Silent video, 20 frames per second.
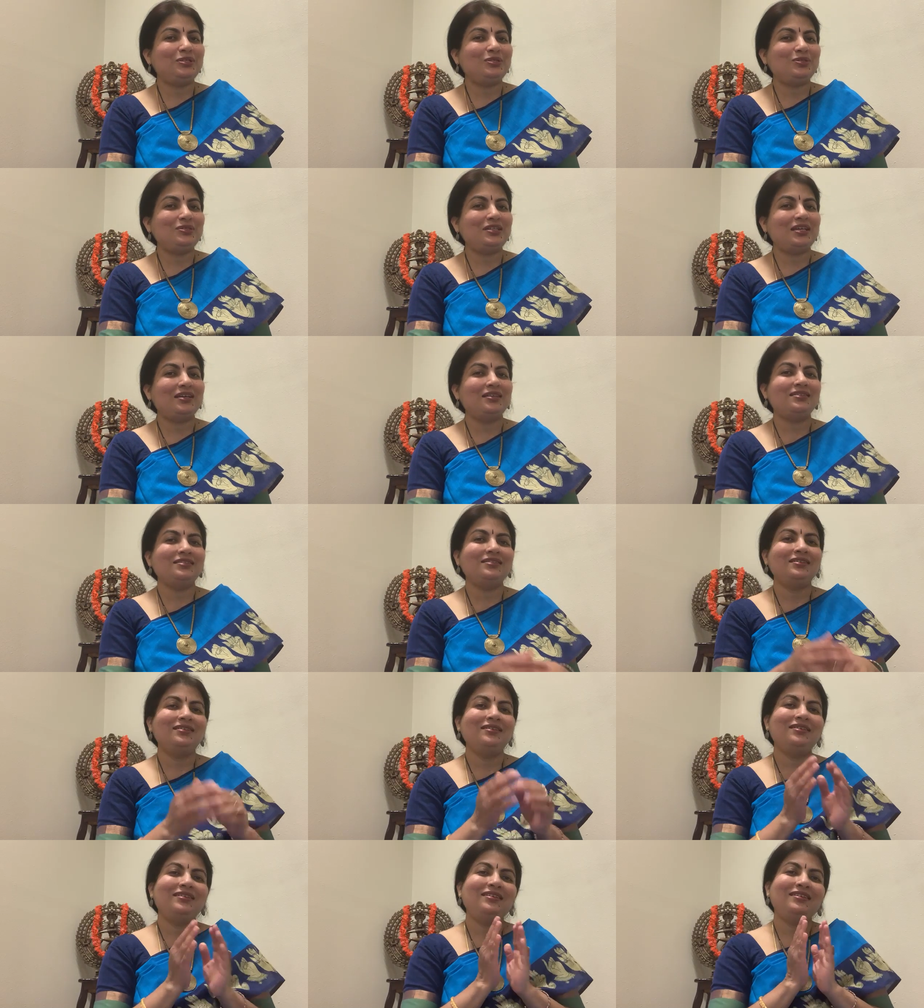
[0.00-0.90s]
to judge.
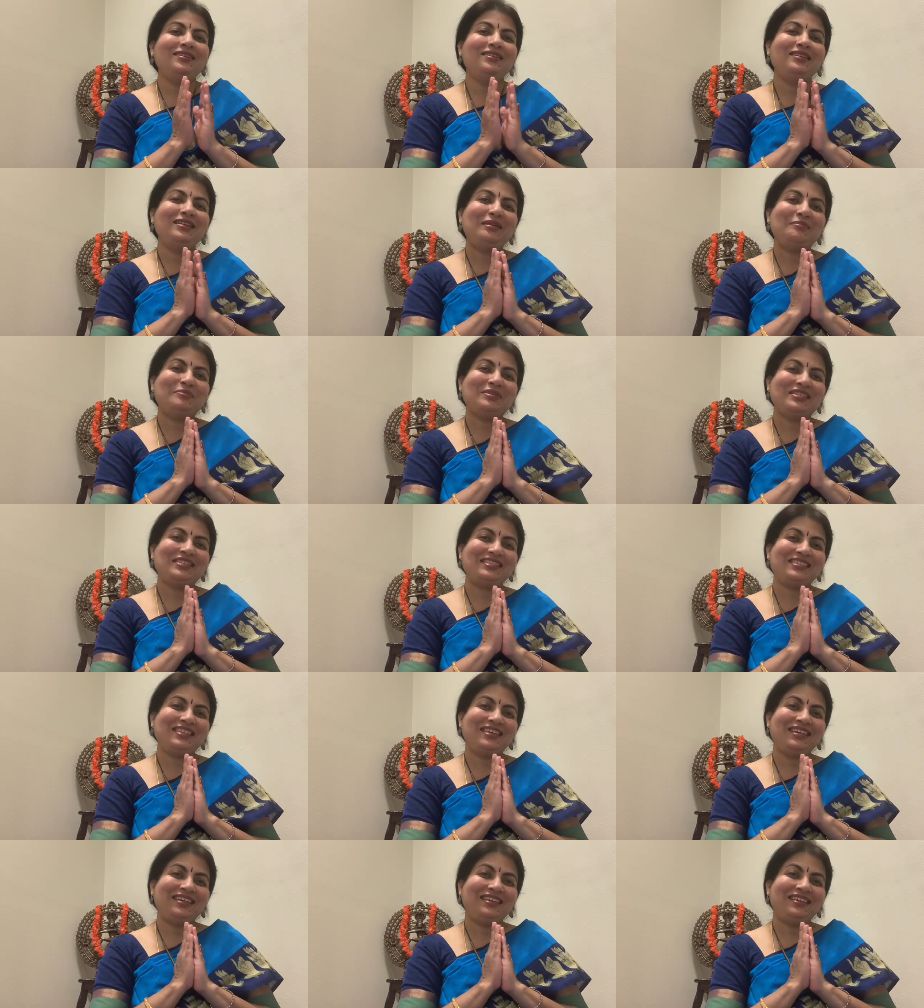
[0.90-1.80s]

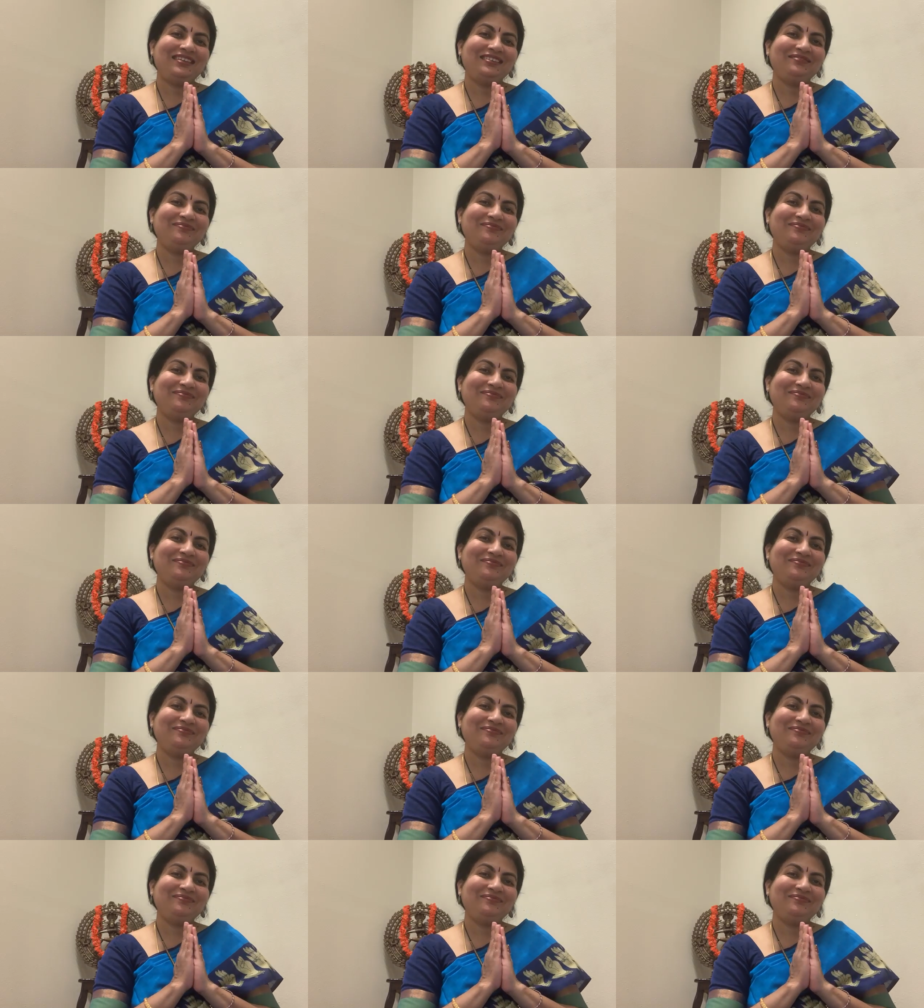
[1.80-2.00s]
Namaste.